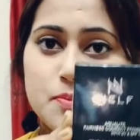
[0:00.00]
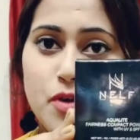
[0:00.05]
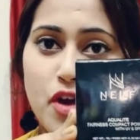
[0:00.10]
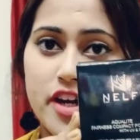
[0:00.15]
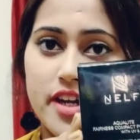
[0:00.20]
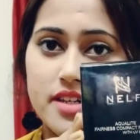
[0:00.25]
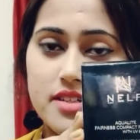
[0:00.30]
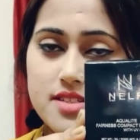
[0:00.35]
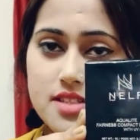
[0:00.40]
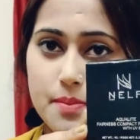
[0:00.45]

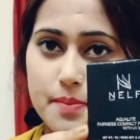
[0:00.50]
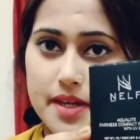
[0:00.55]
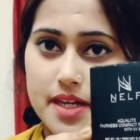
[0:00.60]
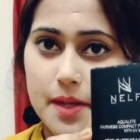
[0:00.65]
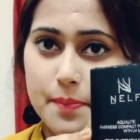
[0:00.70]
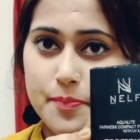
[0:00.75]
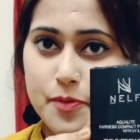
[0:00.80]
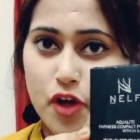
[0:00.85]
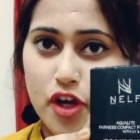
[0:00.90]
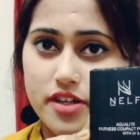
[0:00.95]
product is a
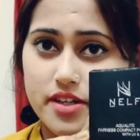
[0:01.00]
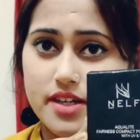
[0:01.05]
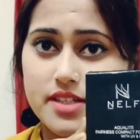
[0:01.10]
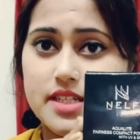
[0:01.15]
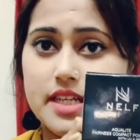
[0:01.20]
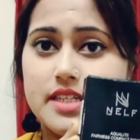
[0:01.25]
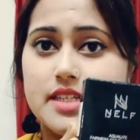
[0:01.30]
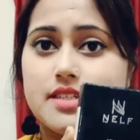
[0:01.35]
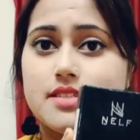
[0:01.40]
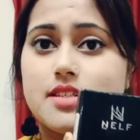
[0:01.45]
makeup
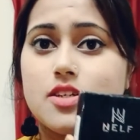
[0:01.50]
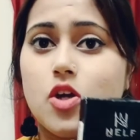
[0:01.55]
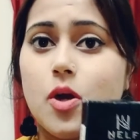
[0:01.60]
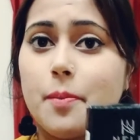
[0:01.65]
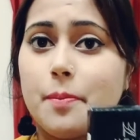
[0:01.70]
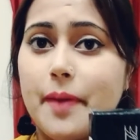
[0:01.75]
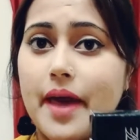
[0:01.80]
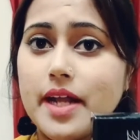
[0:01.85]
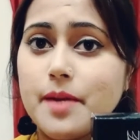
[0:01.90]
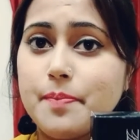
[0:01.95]
product and it is a
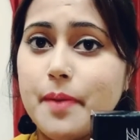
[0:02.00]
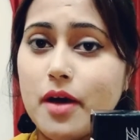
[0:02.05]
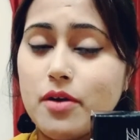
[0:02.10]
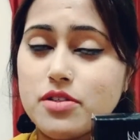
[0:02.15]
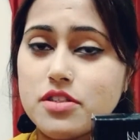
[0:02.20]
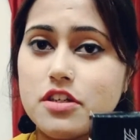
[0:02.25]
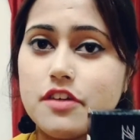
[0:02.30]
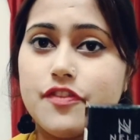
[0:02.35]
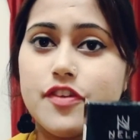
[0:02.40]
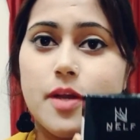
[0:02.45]
compact
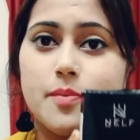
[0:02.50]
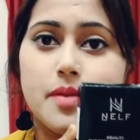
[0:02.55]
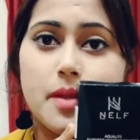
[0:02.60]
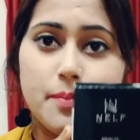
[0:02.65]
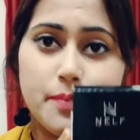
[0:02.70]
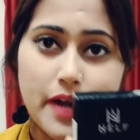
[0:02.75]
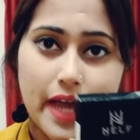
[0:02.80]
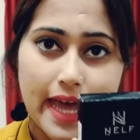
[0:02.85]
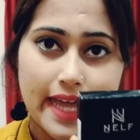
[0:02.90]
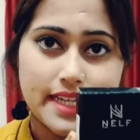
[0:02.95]
powder from the
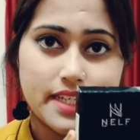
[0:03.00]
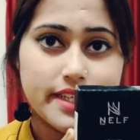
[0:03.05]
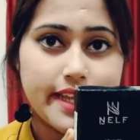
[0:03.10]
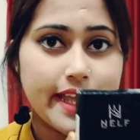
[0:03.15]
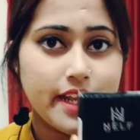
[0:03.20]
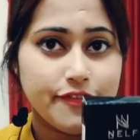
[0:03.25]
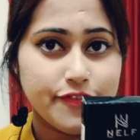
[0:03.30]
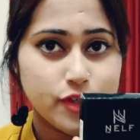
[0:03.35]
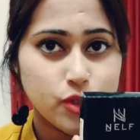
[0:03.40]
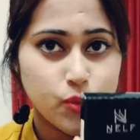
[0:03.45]
brand
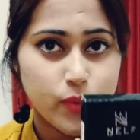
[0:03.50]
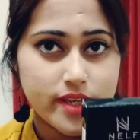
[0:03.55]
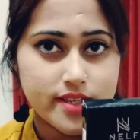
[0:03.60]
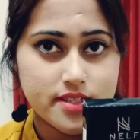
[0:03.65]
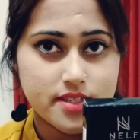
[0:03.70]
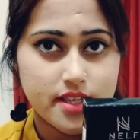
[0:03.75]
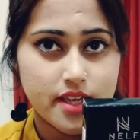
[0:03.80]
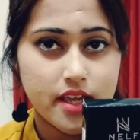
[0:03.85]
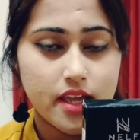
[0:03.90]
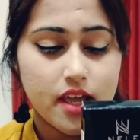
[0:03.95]
NELF
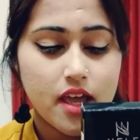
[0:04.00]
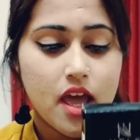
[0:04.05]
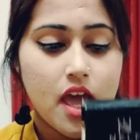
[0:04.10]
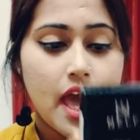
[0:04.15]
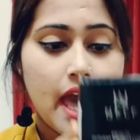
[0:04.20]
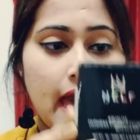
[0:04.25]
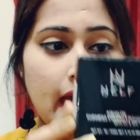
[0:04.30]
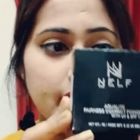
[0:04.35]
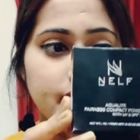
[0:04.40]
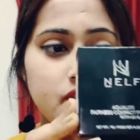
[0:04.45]
USA,
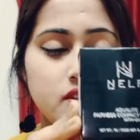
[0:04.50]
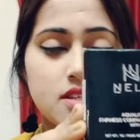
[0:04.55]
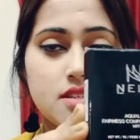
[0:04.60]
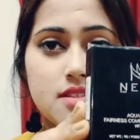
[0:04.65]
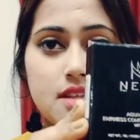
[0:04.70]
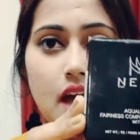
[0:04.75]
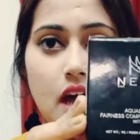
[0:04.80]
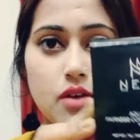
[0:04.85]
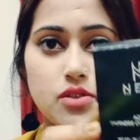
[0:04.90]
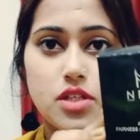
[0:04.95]
and this is
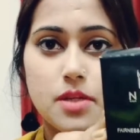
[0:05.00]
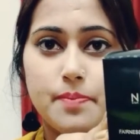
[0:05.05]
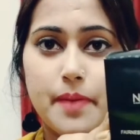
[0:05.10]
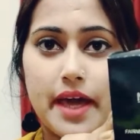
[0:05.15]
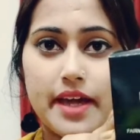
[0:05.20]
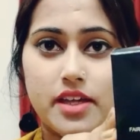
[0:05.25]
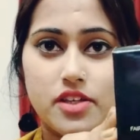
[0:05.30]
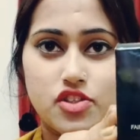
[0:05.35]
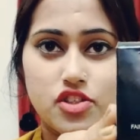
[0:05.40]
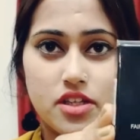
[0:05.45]
the outer
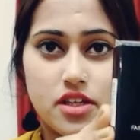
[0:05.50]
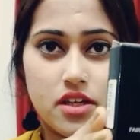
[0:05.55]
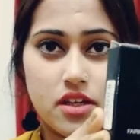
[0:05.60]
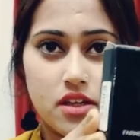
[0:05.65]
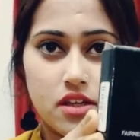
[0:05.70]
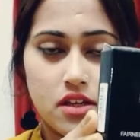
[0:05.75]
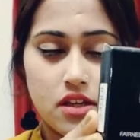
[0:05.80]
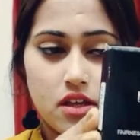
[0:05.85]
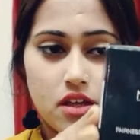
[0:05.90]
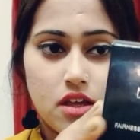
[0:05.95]
packaging.
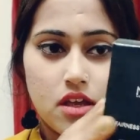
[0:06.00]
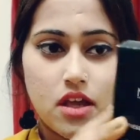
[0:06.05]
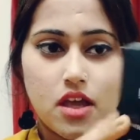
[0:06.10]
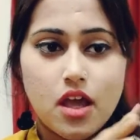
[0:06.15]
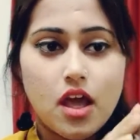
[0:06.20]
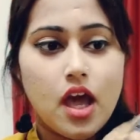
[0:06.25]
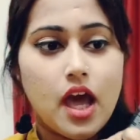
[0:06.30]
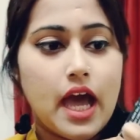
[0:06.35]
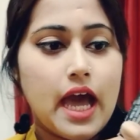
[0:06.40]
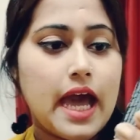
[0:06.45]

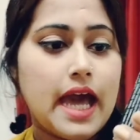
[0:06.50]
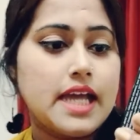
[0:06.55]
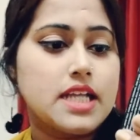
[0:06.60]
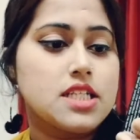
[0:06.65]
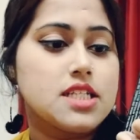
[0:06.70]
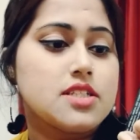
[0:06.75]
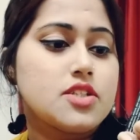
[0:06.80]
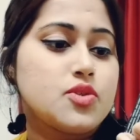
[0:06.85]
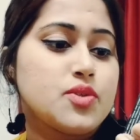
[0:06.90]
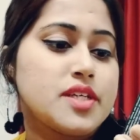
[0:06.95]

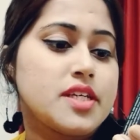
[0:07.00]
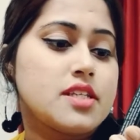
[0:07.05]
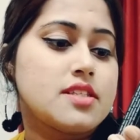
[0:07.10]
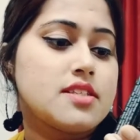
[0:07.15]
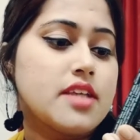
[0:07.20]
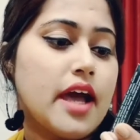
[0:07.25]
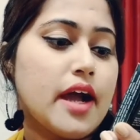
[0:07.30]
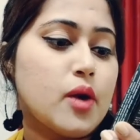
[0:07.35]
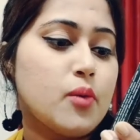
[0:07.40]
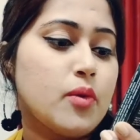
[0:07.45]
And it
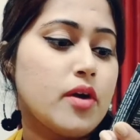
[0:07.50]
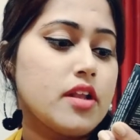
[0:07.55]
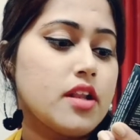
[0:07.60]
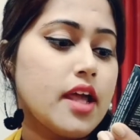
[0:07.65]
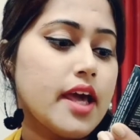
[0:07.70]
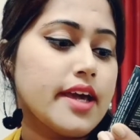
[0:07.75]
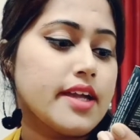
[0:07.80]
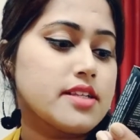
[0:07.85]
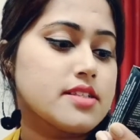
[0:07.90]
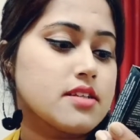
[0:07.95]
reads
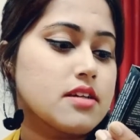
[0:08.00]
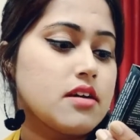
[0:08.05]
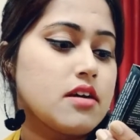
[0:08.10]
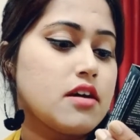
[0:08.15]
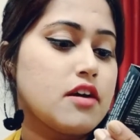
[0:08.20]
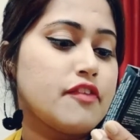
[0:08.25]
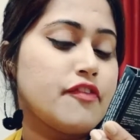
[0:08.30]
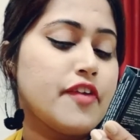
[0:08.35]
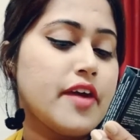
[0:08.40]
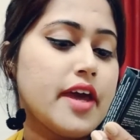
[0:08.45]
Aqualight
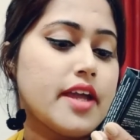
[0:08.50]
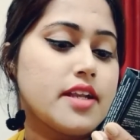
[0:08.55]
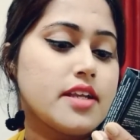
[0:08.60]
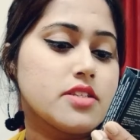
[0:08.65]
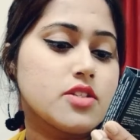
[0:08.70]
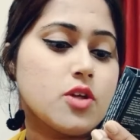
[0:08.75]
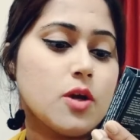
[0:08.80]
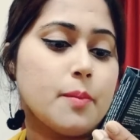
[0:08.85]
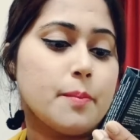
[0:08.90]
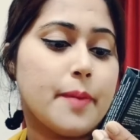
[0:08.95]

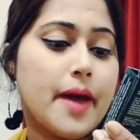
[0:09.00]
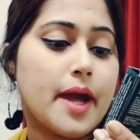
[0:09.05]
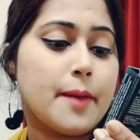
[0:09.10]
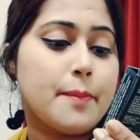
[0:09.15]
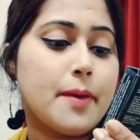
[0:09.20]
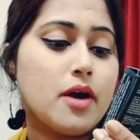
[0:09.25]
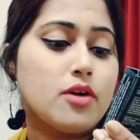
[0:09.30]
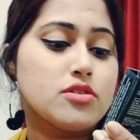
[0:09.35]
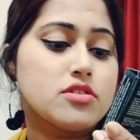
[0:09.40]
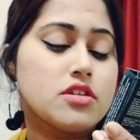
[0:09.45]
Fairness Compact
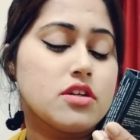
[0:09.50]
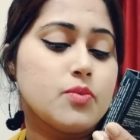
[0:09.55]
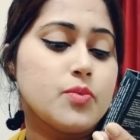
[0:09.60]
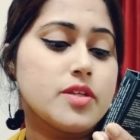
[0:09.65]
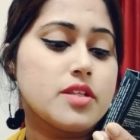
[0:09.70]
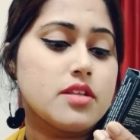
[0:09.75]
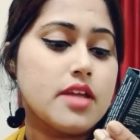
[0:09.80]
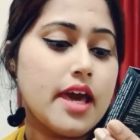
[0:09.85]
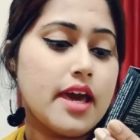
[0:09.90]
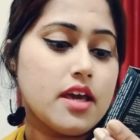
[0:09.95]
Powder
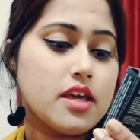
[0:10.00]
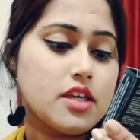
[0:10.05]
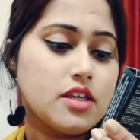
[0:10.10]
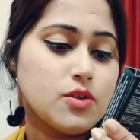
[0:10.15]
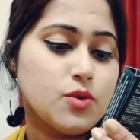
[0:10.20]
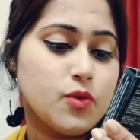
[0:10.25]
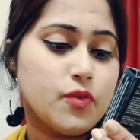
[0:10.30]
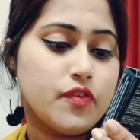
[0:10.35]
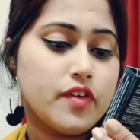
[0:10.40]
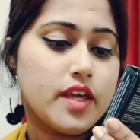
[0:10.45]
with
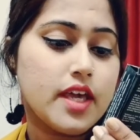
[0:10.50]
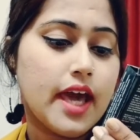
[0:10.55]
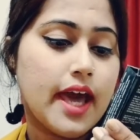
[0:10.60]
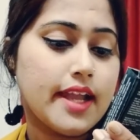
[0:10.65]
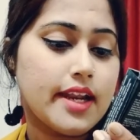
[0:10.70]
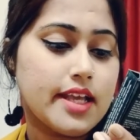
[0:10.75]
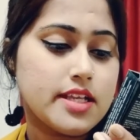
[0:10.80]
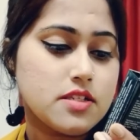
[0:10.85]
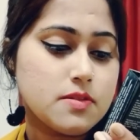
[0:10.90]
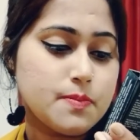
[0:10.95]
UV
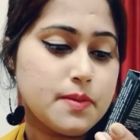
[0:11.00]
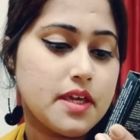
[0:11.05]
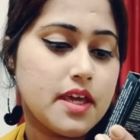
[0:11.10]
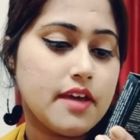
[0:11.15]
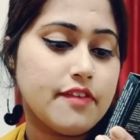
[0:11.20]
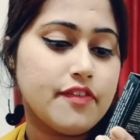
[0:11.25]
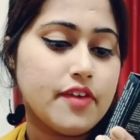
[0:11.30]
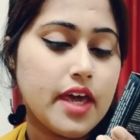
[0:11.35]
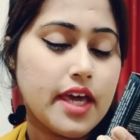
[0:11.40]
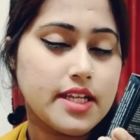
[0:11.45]
and
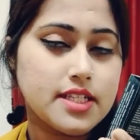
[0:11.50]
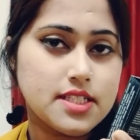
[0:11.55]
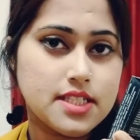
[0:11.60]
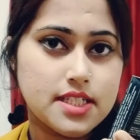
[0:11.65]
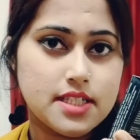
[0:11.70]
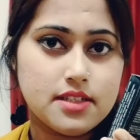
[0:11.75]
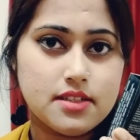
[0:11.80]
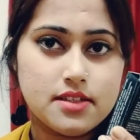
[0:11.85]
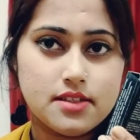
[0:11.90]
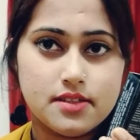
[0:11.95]
SPF
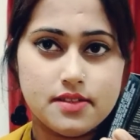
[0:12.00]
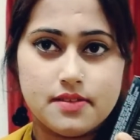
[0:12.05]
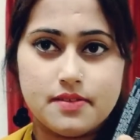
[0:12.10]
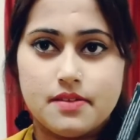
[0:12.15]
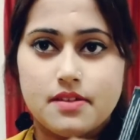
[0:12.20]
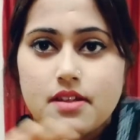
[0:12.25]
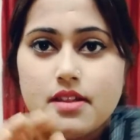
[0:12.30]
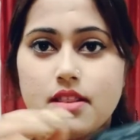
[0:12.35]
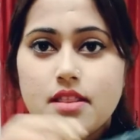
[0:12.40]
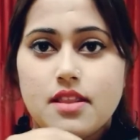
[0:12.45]
18.
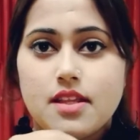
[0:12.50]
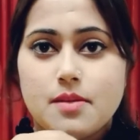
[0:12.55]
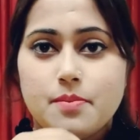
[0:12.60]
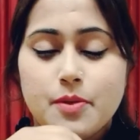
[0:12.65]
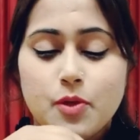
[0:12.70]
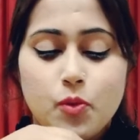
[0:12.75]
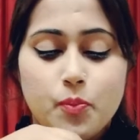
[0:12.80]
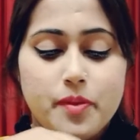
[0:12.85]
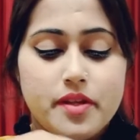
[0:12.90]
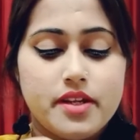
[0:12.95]
Let
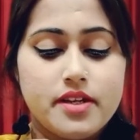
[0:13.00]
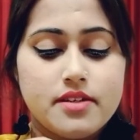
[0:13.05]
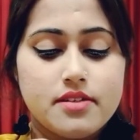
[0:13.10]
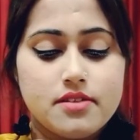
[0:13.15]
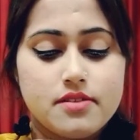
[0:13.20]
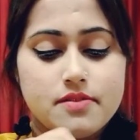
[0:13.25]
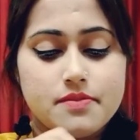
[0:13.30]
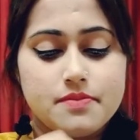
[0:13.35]
me open it.